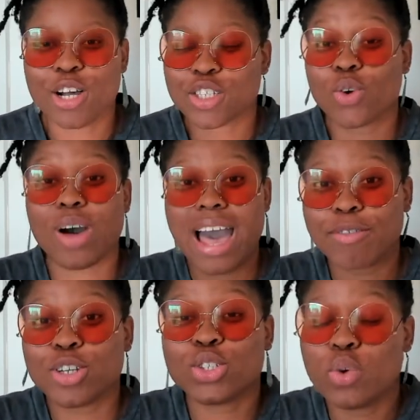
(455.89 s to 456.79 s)
So
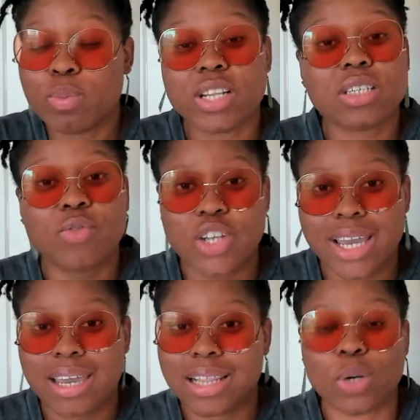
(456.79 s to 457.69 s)
after 2 months of
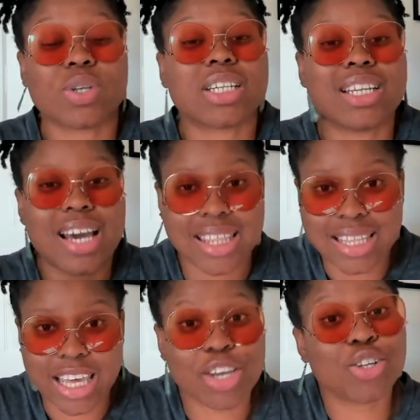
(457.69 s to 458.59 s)
checking, there was
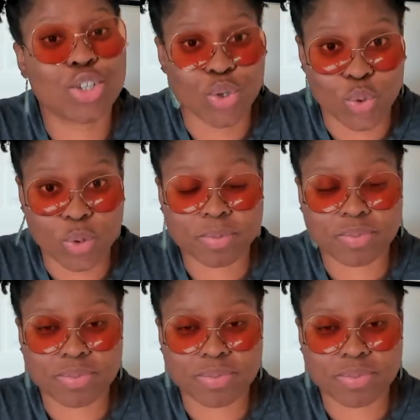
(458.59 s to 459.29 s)
nothing they could do,